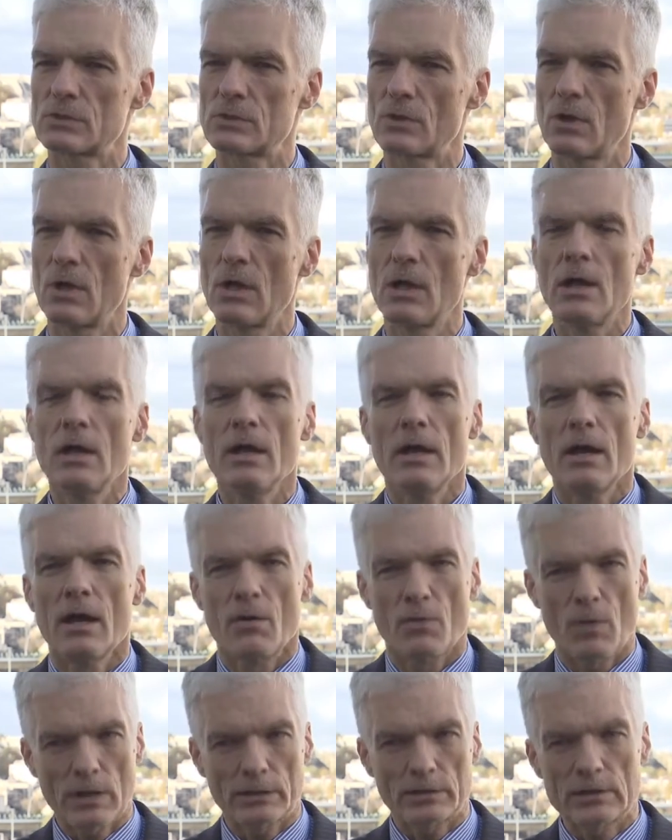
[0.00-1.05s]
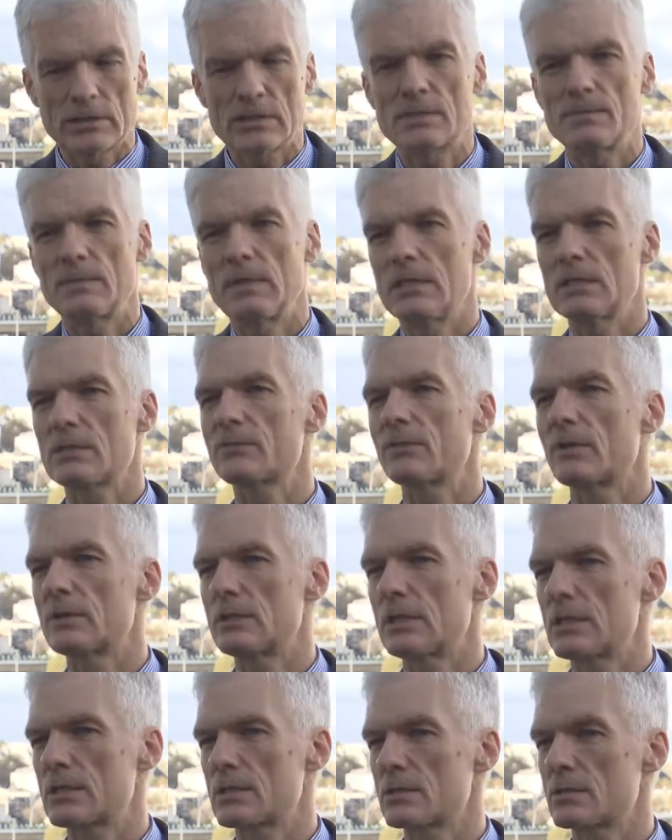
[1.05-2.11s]
So what this means for
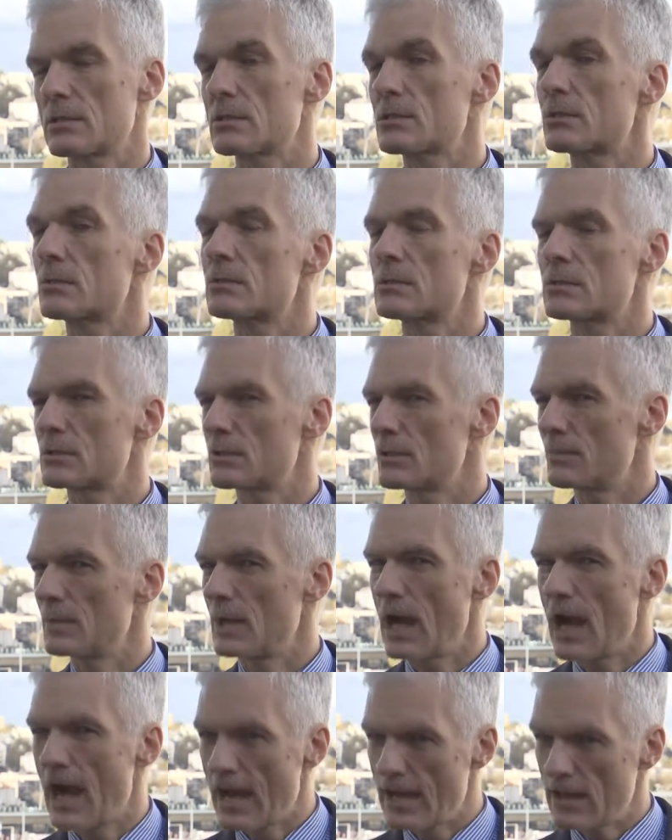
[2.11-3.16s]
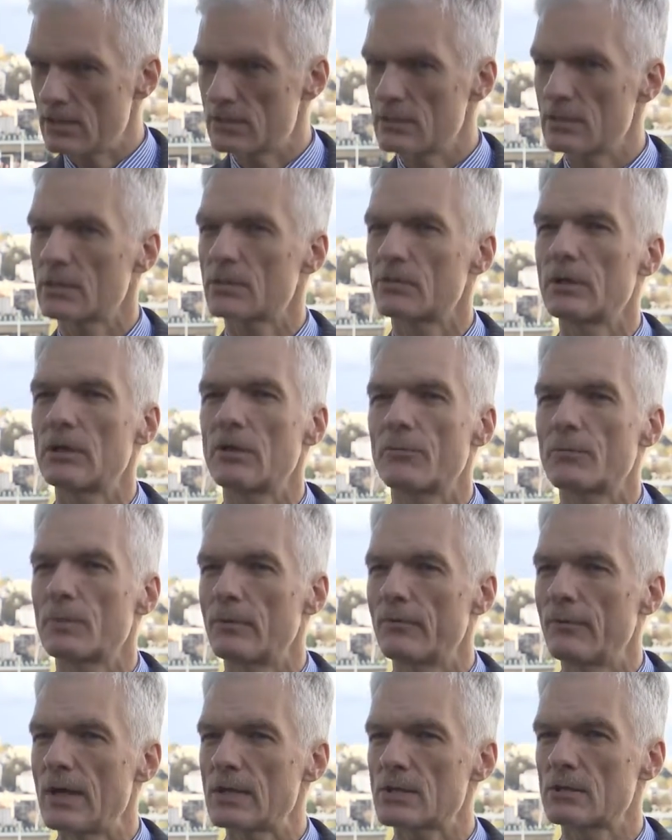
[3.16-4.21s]
teachers is to assume a higher degree of
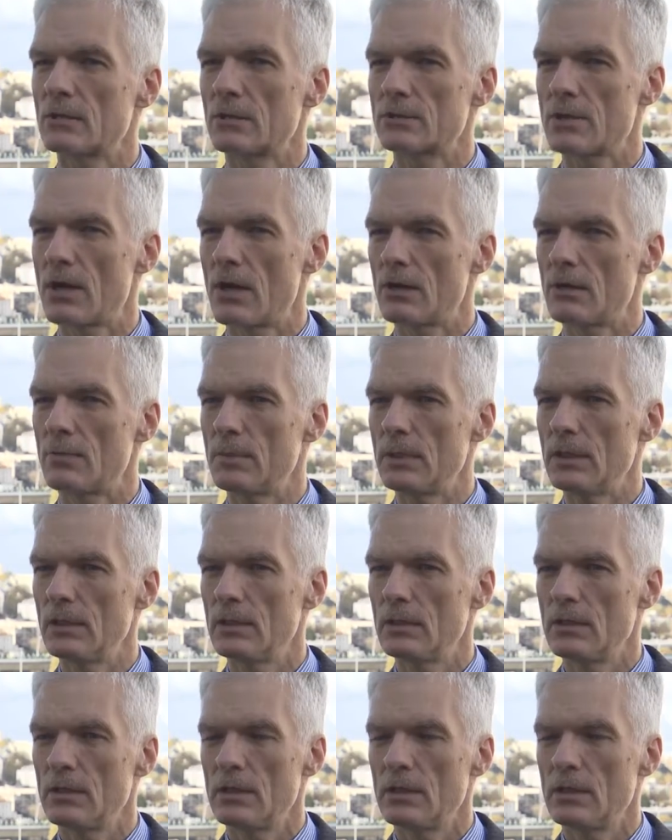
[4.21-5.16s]
professional autonomy,